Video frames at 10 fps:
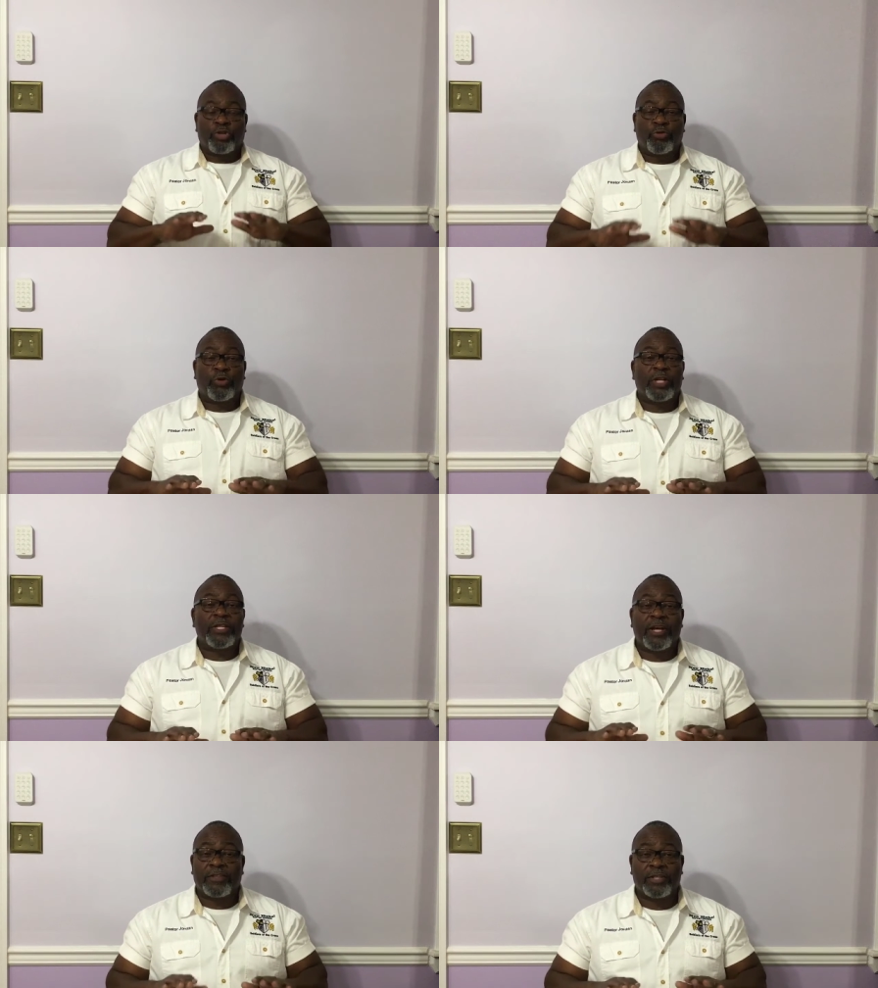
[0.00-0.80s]
to
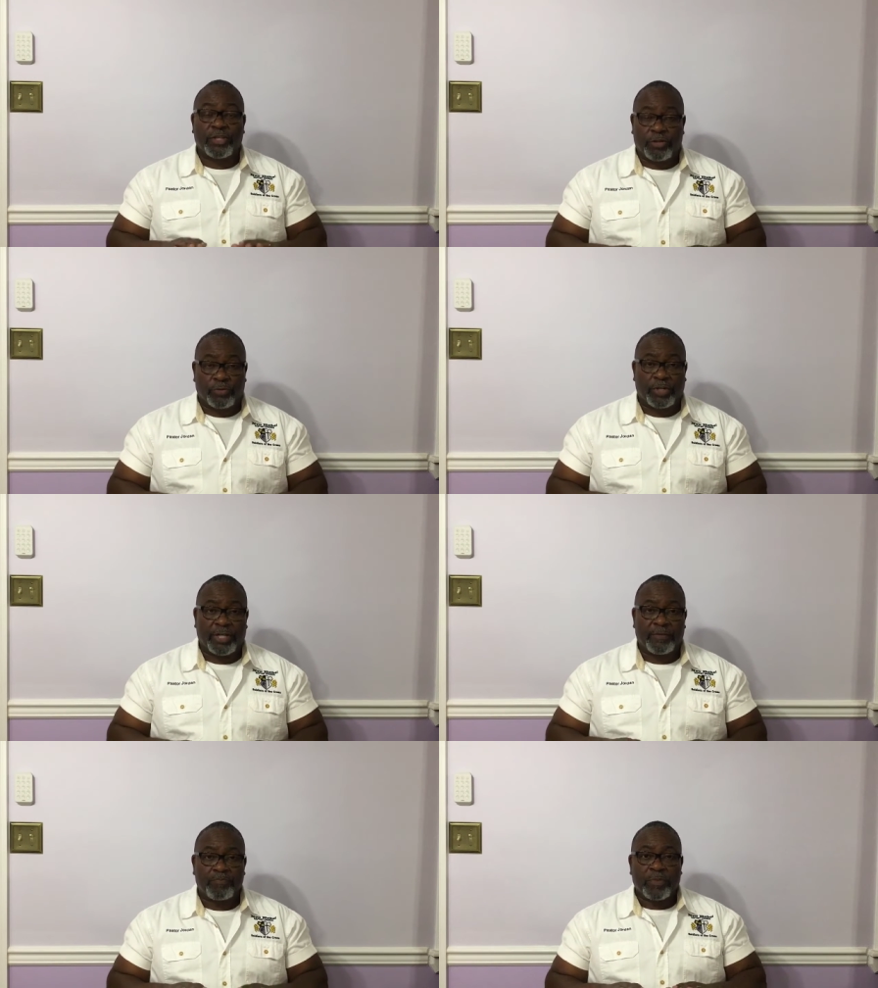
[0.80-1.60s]
another
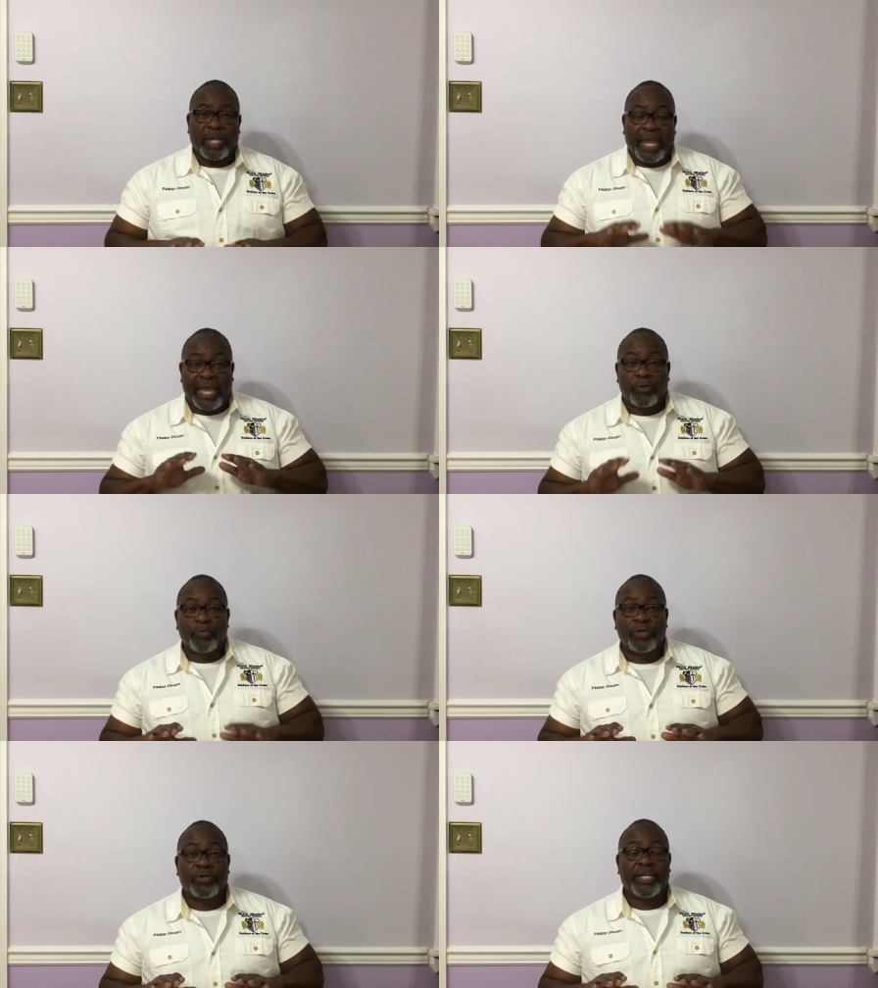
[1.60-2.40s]
degree. And
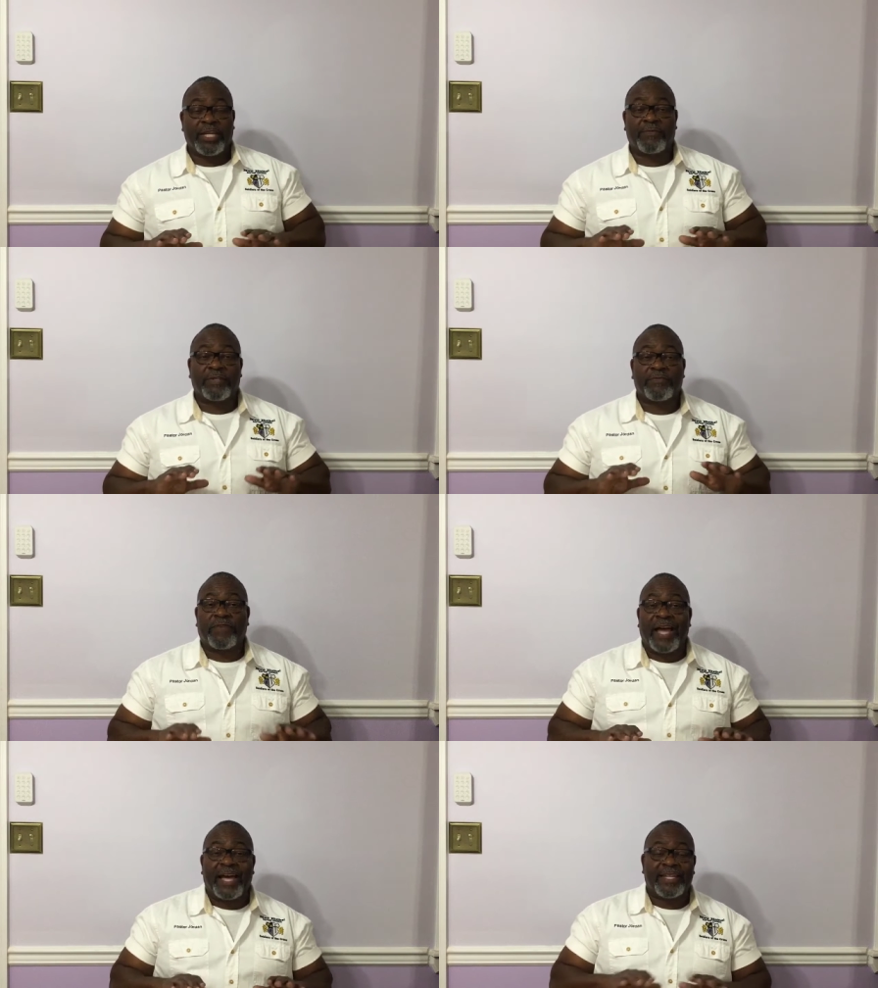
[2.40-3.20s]
we'll even
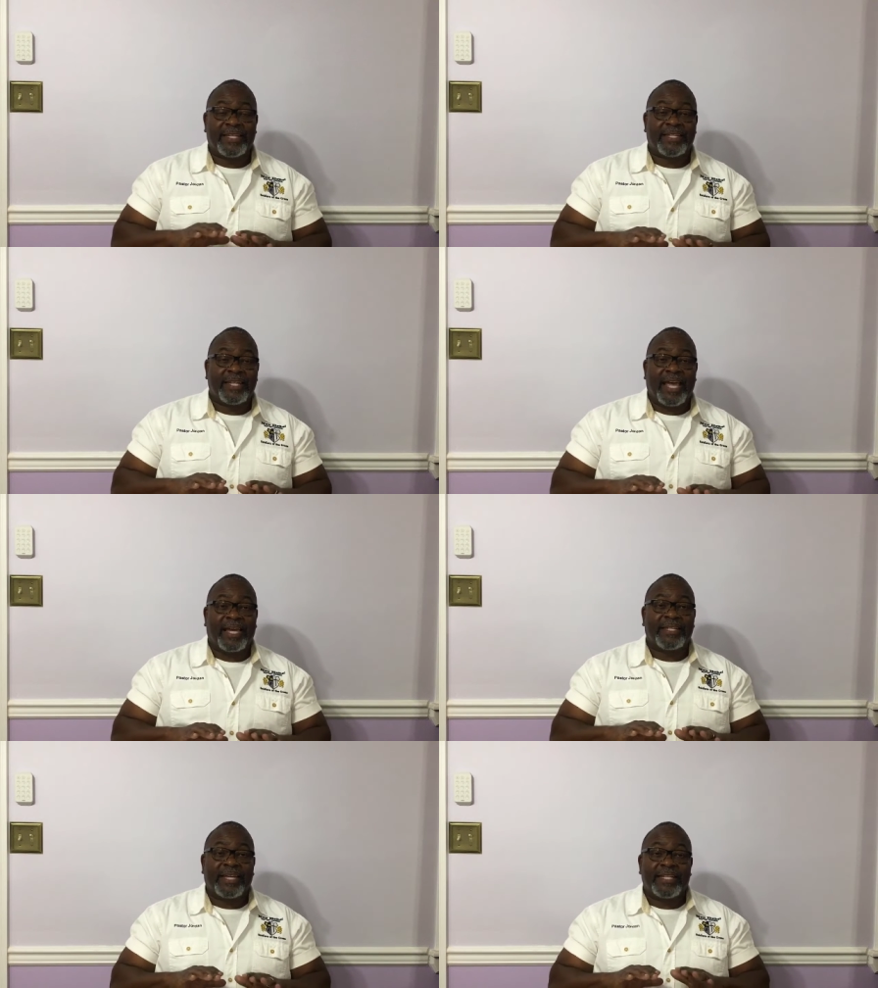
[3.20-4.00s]
find in
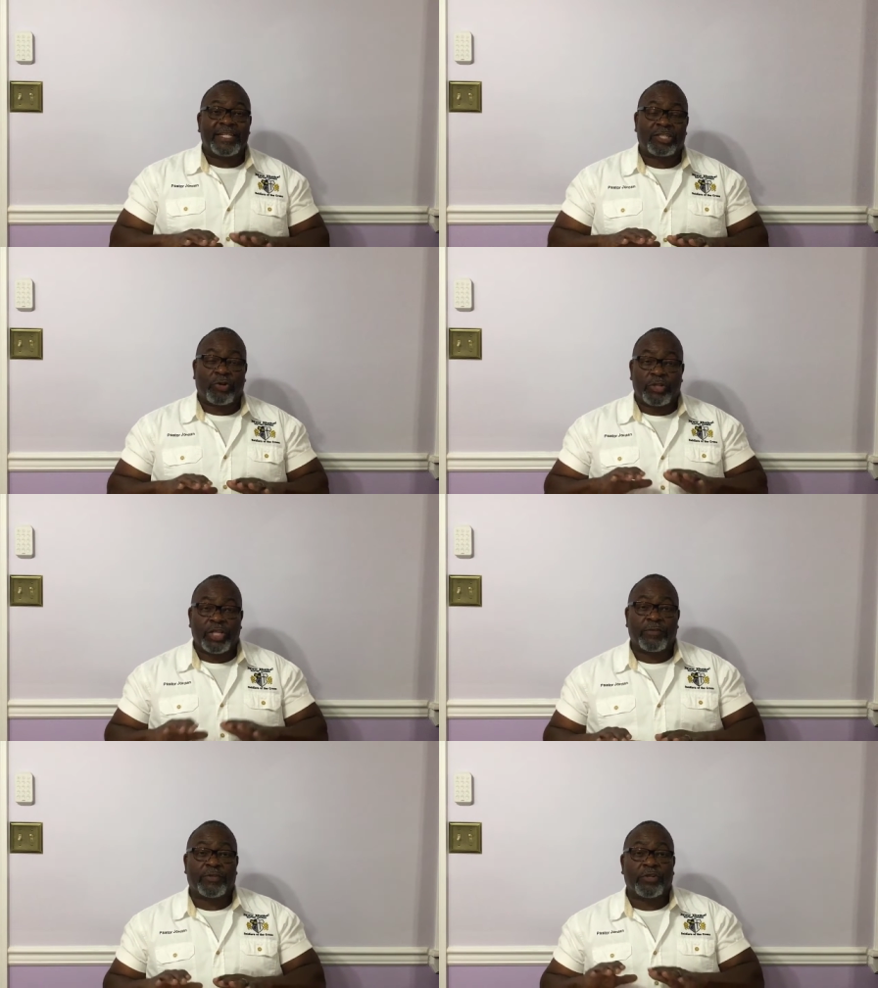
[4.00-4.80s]
that that it's
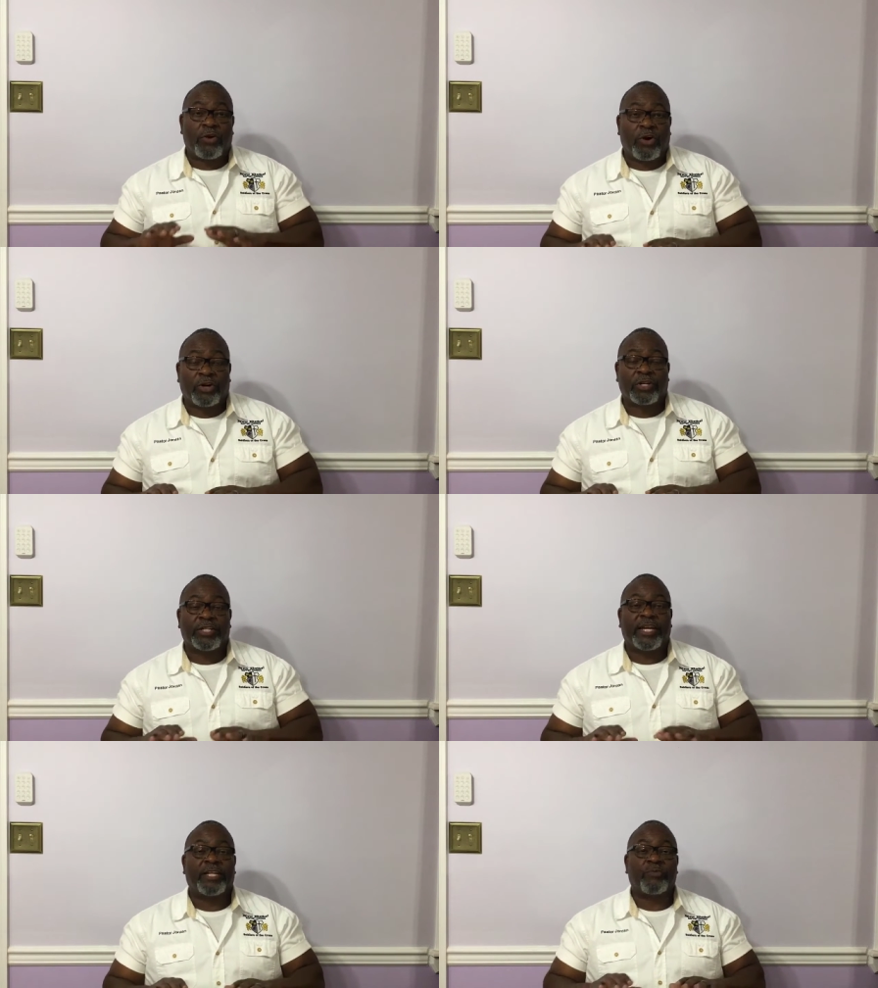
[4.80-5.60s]
even harder
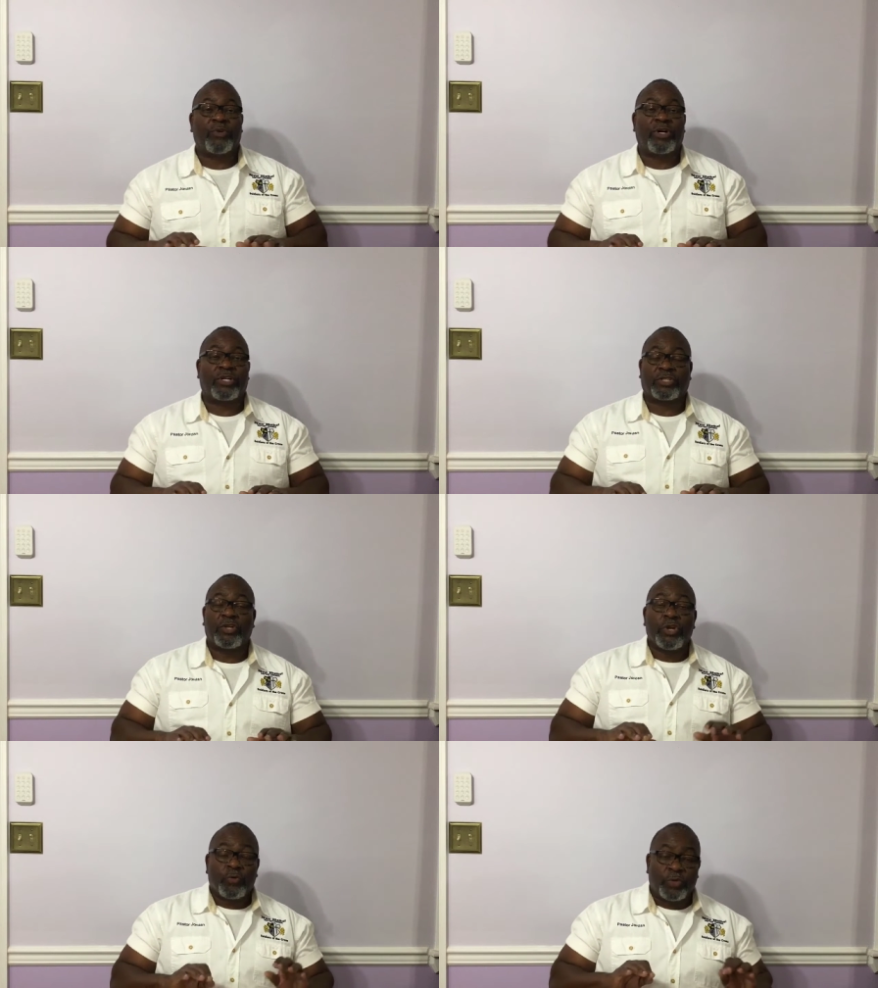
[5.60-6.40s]
than it was
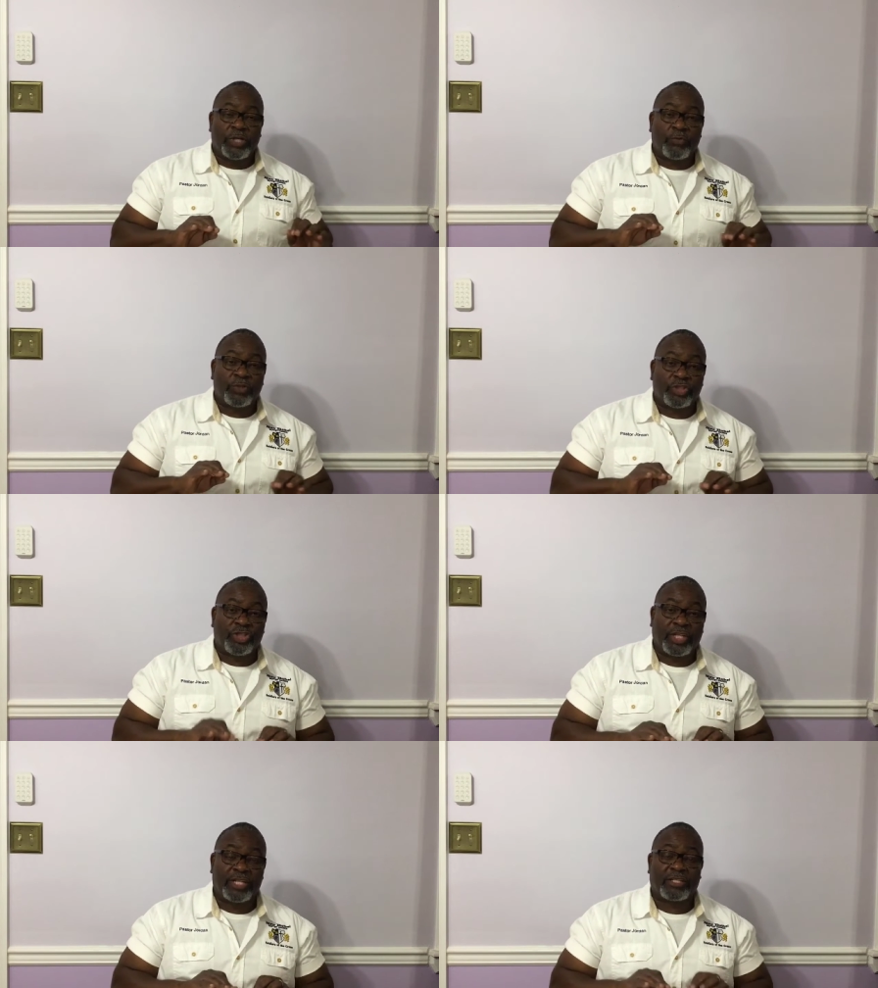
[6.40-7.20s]
when it was
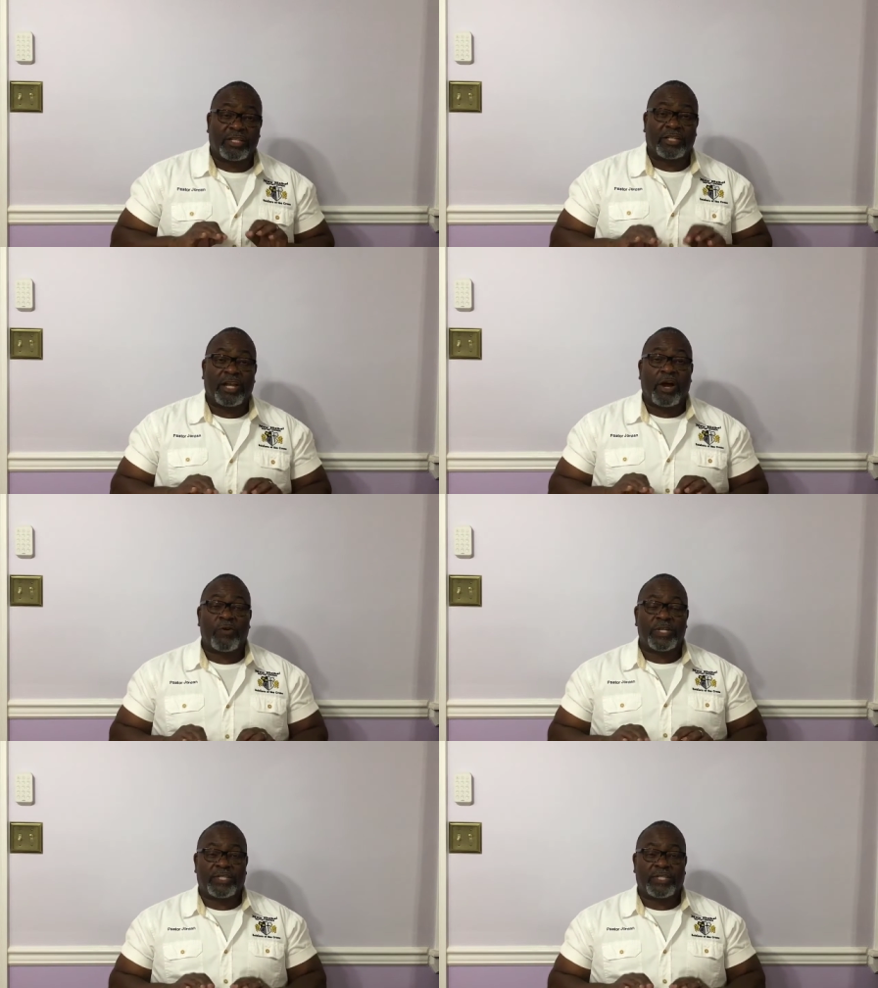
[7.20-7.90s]
just the law